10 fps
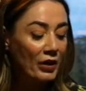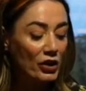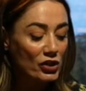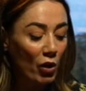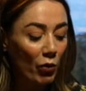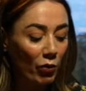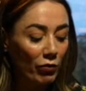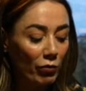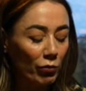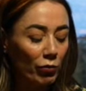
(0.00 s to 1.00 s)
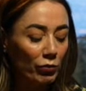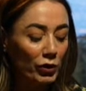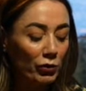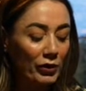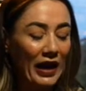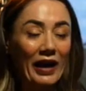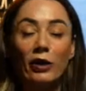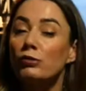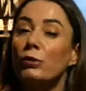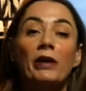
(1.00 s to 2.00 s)
So we
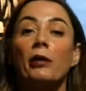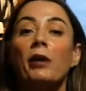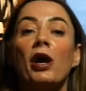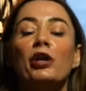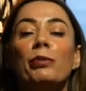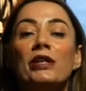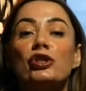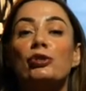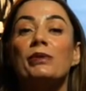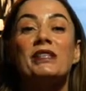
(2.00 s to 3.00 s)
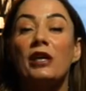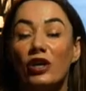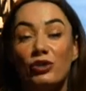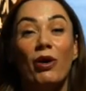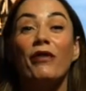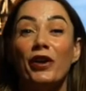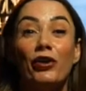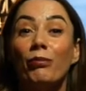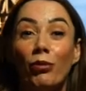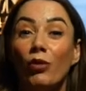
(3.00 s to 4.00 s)
come along and we start you off on
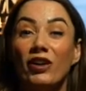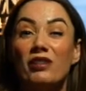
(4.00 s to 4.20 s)
number 1.